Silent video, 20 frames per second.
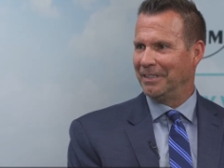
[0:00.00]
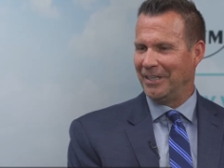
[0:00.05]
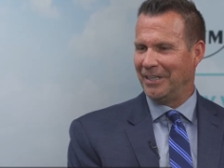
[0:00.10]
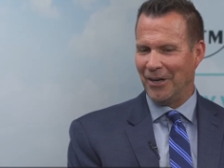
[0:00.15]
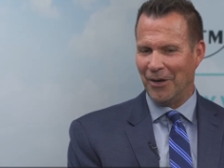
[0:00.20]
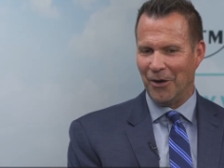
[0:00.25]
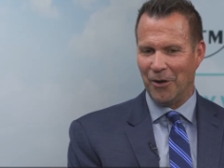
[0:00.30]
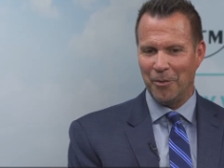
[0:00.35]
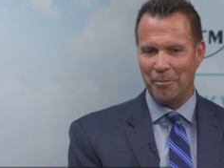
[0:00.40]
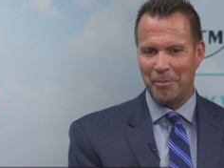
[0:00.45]

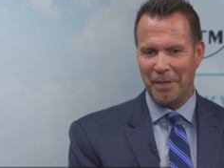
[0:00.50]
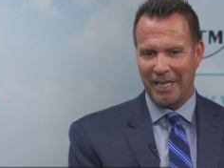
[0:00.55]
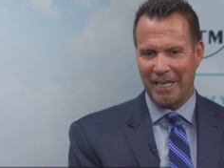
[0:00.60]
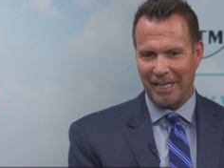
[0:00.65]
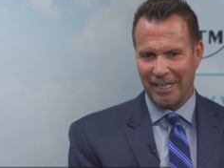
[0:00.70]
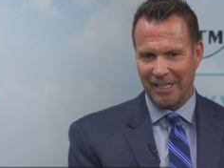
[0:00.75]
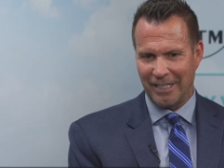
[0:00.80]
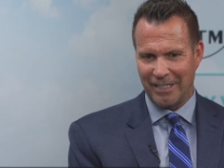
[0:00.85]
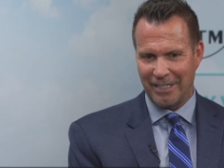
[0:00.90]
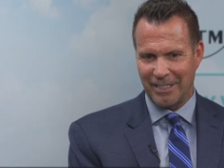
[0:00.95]

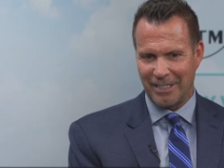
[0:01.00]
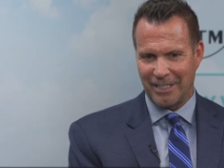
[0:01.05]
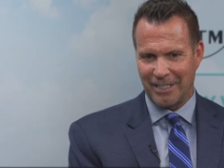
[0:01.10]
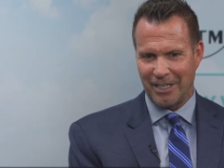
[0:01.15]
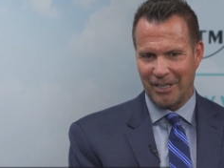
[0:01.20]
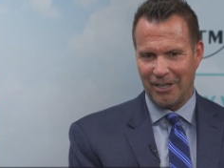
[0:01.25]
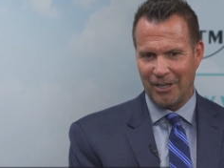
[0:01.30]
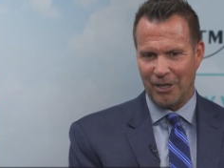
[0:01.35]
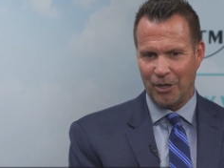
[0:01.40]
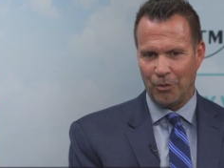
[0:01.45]
because
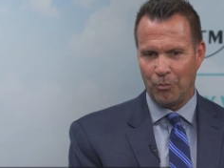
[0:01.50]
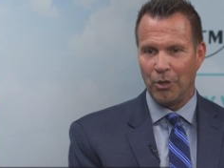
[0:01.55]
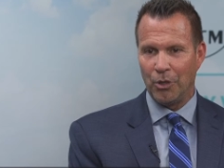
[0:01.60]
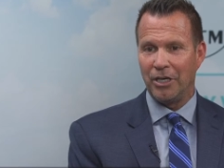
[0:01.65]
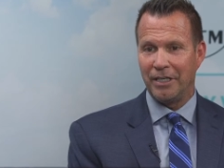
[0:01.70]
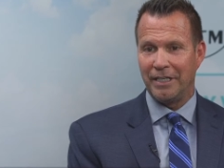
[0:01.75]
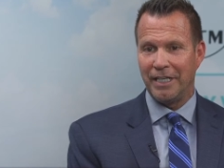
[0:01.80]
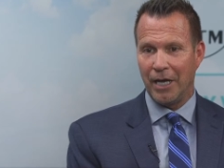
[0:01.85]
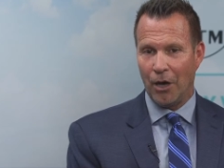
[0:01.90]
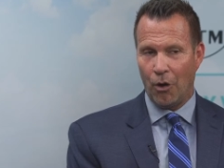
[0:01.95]

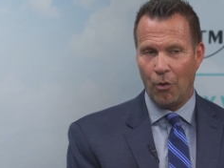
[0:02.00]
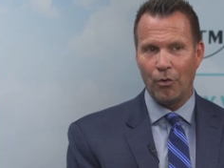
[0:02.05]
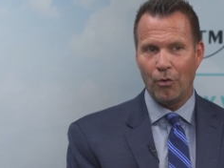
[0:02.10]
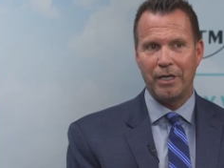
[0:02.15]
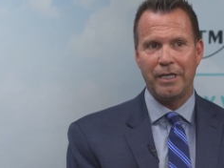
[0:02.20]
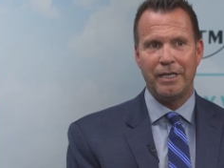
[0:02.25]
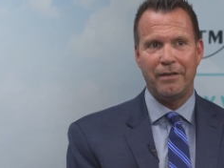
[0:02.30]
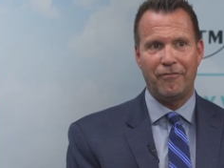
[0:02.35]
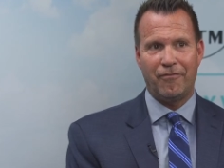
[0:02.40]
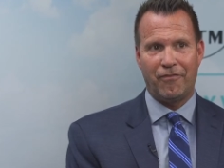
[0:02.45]
we're the
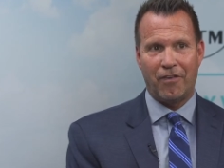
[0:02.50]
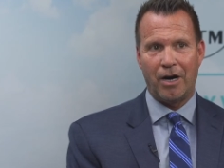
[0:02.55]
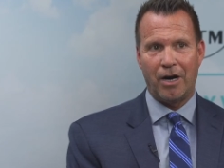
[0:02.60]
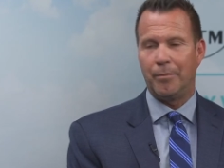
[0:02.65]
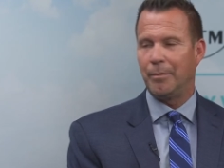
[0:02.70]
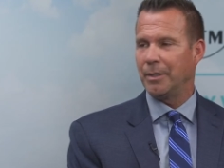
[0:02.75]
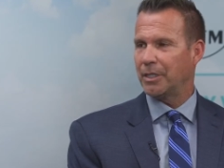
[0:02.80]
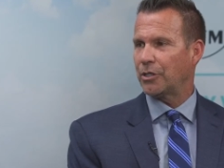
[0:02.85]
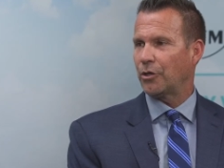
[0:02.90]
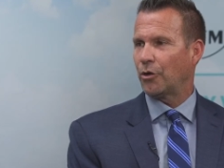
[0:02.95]
only
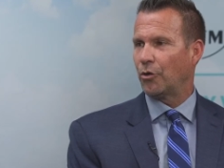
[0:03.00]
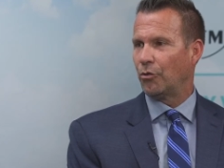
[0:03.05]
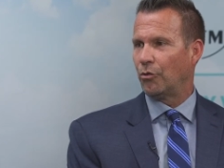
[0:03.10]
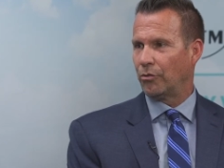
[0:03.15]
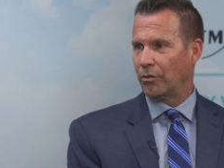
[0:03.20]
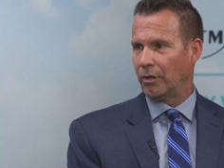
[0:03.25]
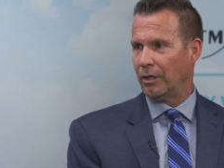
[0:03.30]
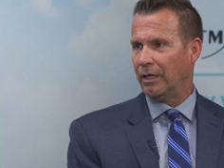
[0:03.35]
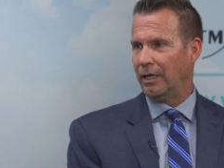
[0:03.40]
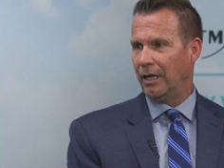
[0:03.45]

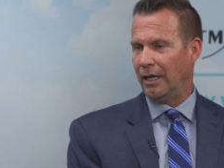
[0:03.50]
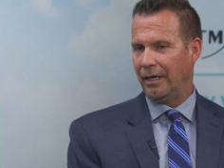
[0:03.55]
pharmaceutical